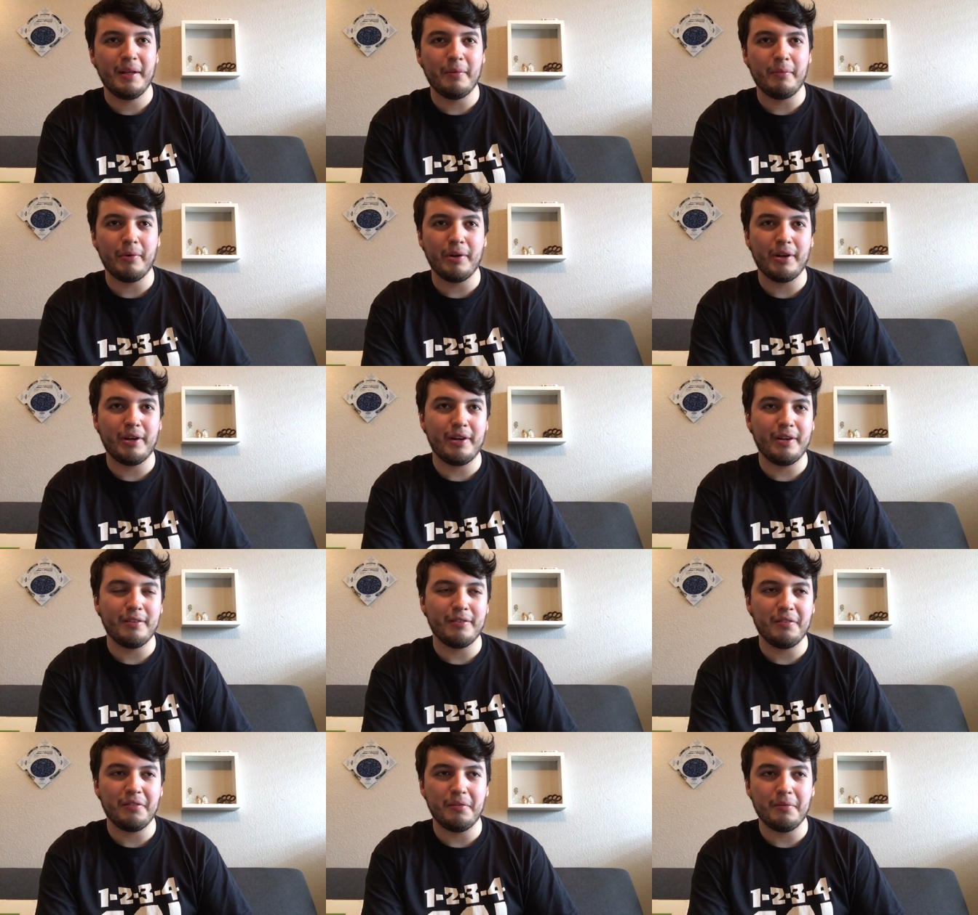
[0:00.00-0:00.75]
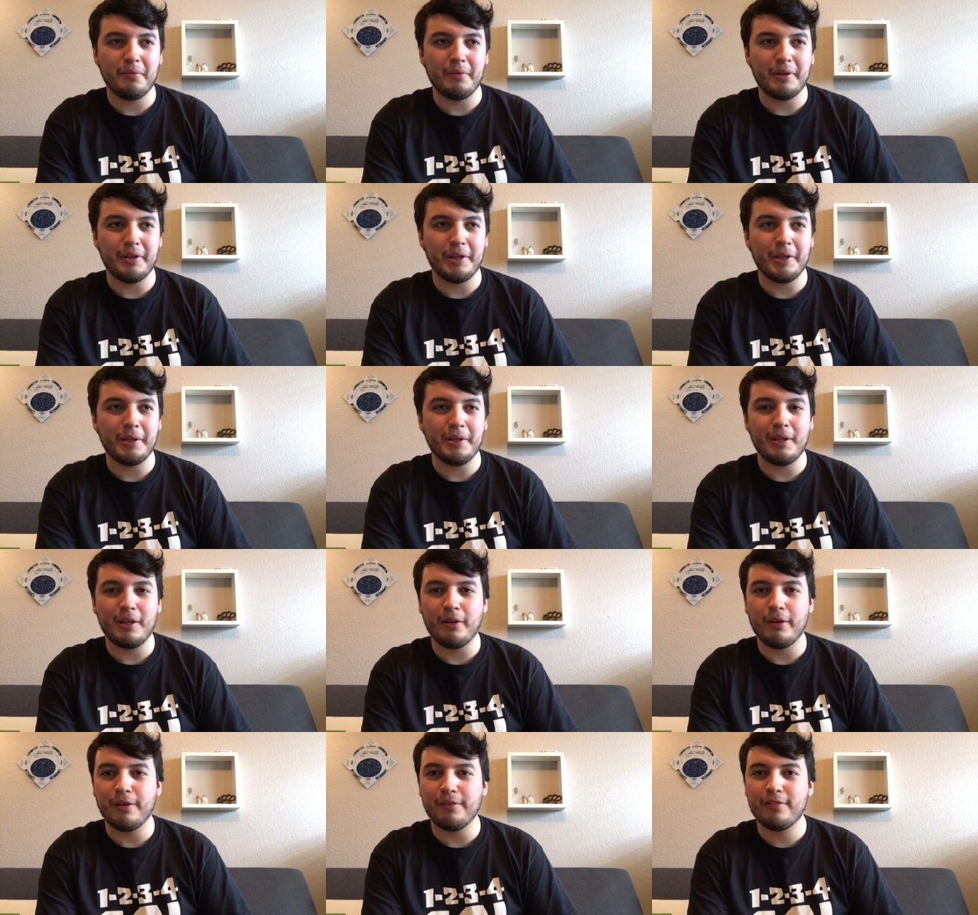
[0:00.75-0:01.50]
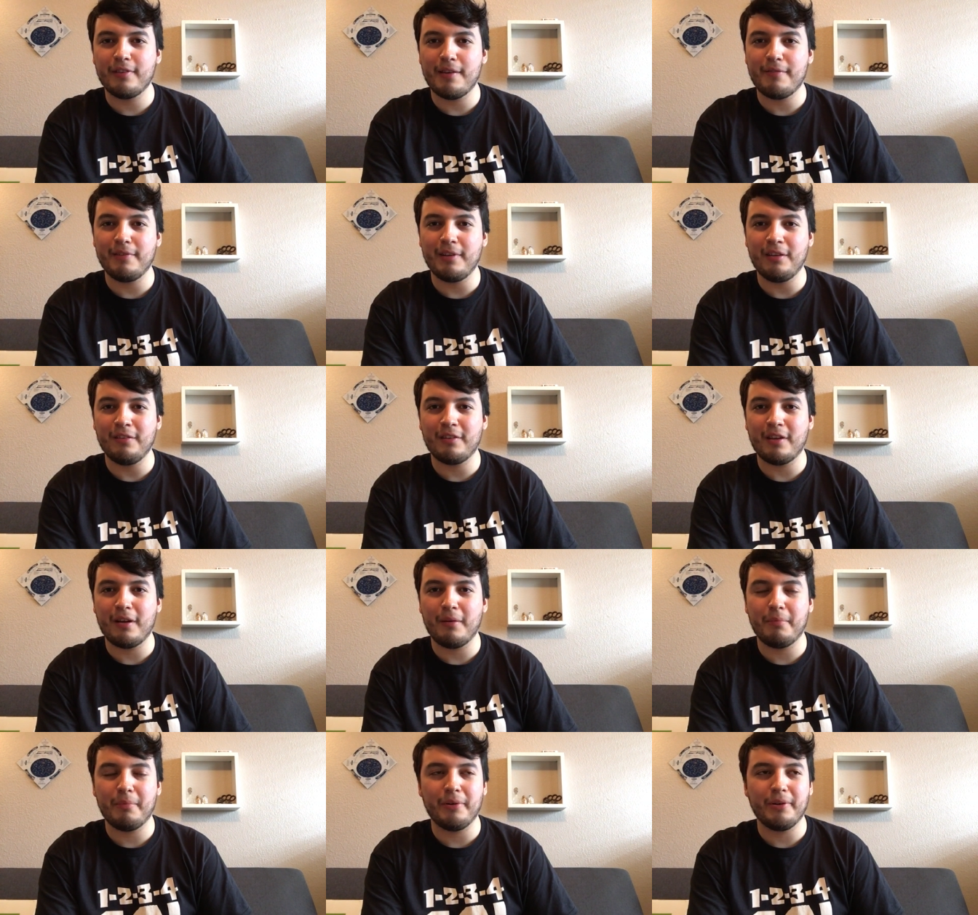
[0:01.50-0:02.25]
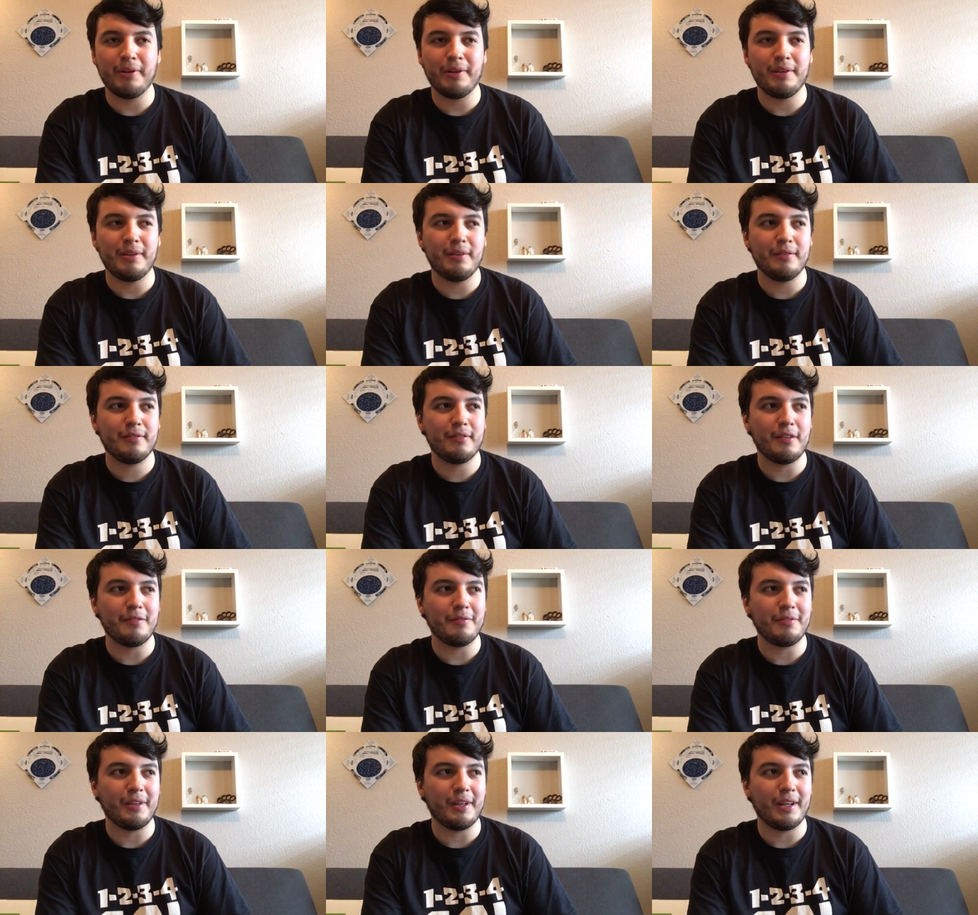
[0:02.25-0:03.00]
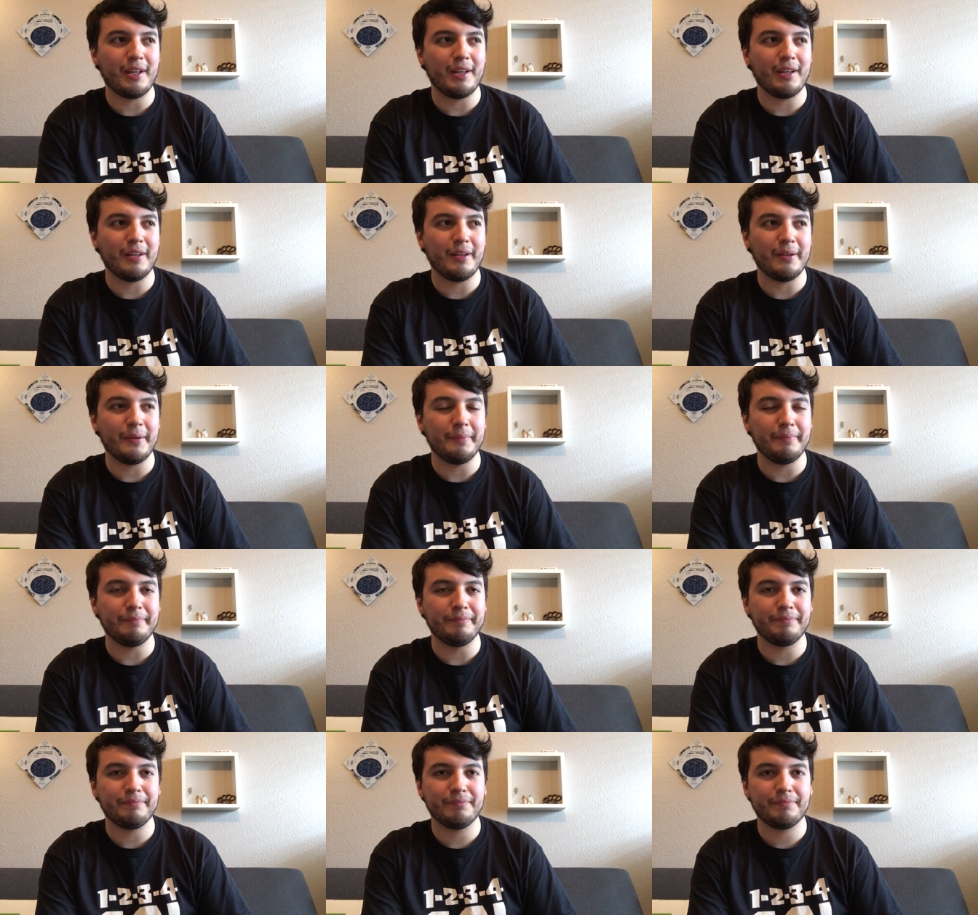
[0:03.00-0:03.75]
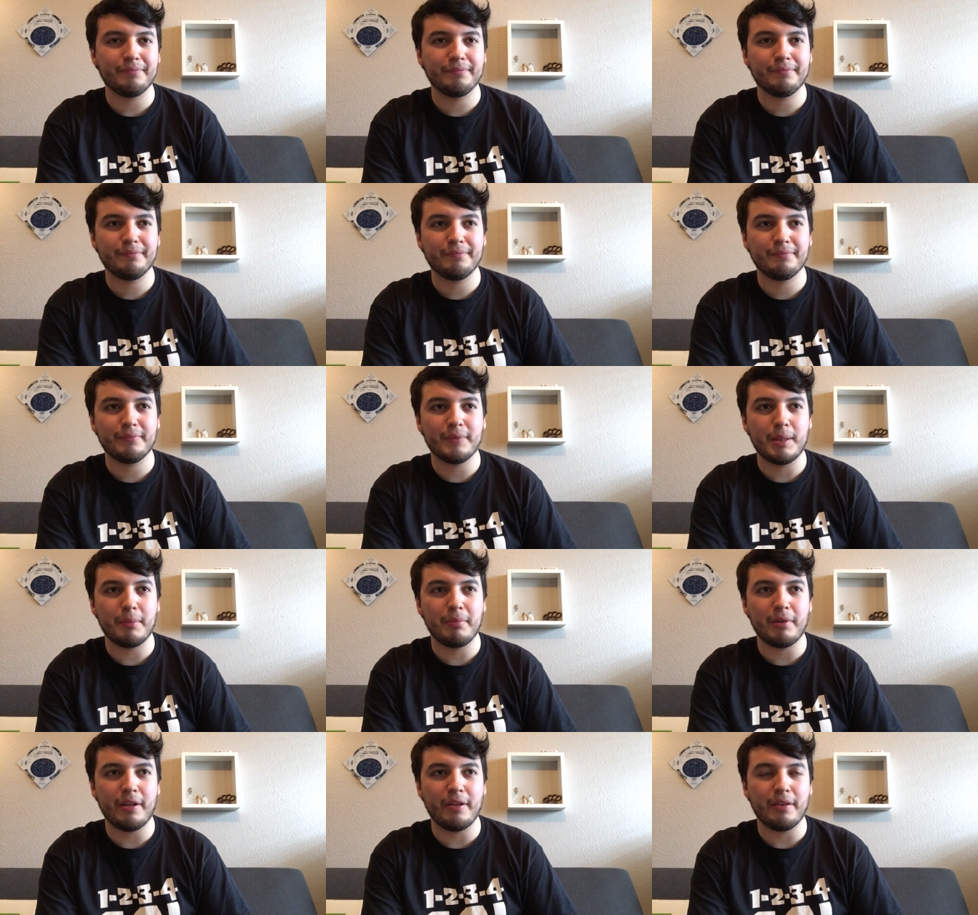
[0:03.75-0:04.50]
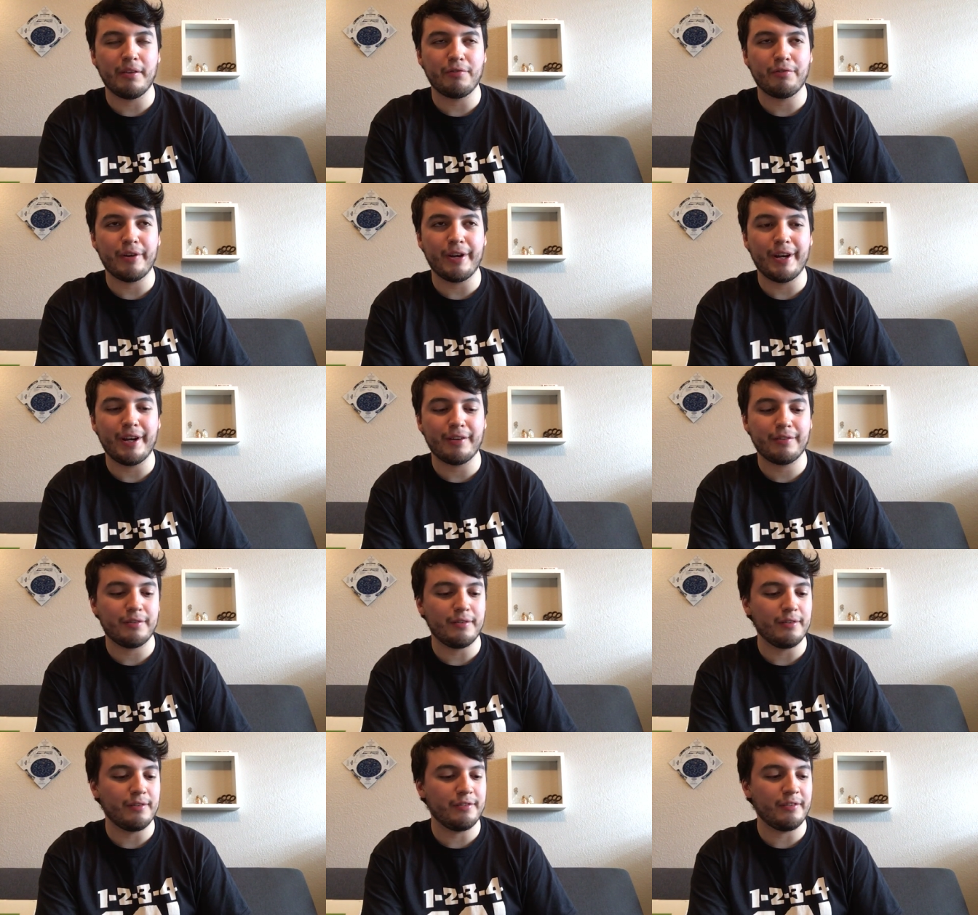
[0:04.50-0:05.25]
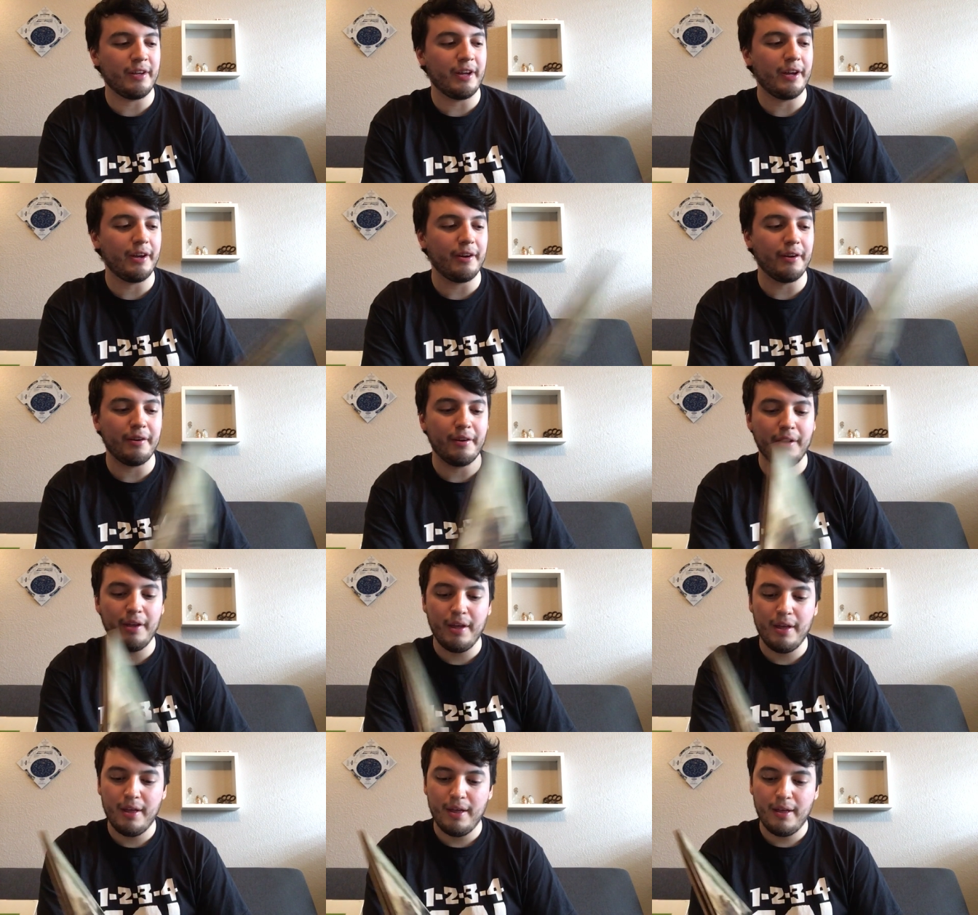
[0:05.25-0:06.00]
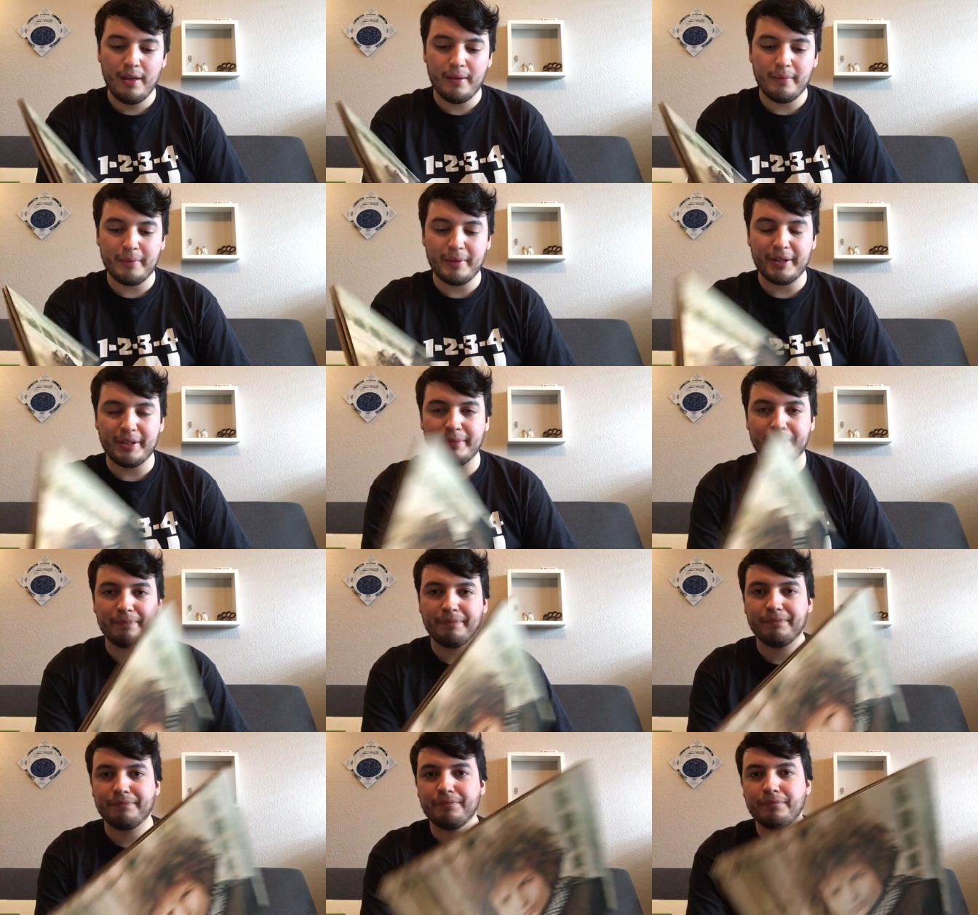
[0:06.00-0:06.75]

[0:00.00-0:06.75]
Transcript: Went on to uh, you know his '70s output, stuff like um, Blood on the Tracks and Desire, but